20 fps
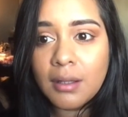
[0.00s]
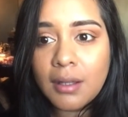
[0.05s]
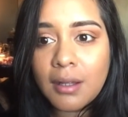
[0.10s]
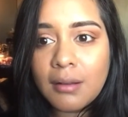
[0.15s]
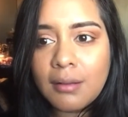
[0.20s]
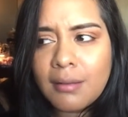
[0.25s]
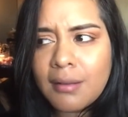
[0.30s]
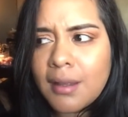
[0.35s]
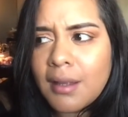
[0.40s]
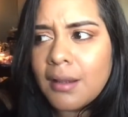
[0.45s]

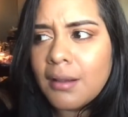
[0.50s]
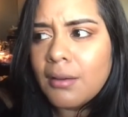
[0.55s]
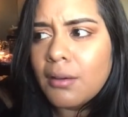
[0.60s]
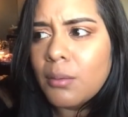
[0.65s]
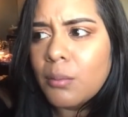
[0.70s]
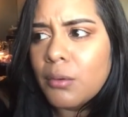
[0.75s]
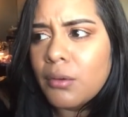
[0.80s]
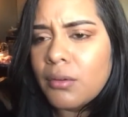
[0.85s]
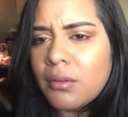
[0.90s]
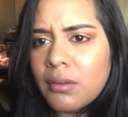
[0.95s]
It's like
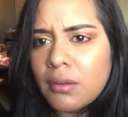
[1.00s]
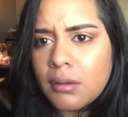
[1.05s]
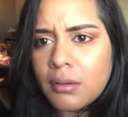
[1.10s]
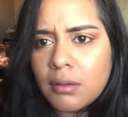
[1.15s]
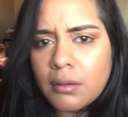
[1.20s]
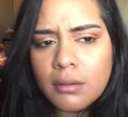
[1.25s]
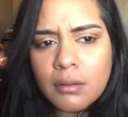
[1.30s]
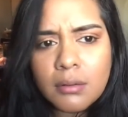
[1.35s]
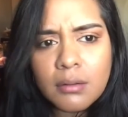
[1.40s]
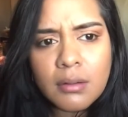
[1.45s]
almost
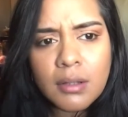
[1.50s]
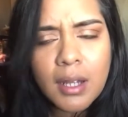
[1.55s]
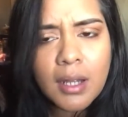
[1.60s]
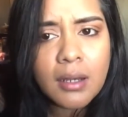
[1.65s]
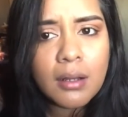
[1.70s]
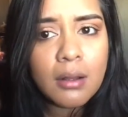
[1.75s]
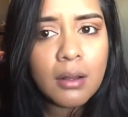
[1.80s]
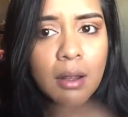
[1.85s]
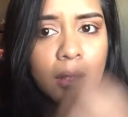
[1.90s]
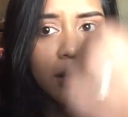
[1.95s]

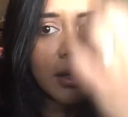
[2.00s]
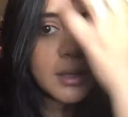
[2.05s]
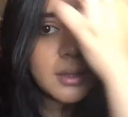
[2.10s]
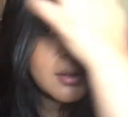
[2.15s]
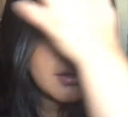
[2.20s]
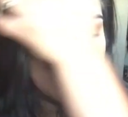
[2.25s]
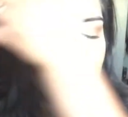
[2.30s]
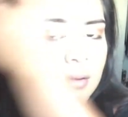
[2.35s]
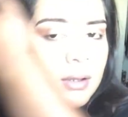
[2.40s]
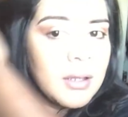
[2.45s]
9 o'clock, I
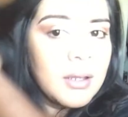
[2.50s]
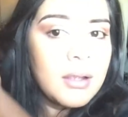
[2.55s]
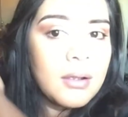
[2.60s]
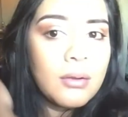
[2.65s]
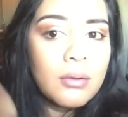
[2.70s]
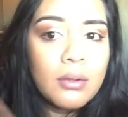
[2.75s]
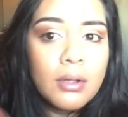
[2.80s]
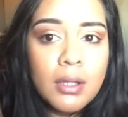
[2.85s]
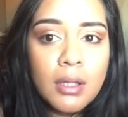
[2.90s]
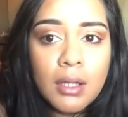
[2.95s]
think, right
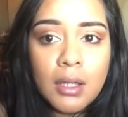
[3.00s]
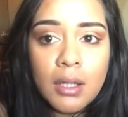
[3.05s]
now.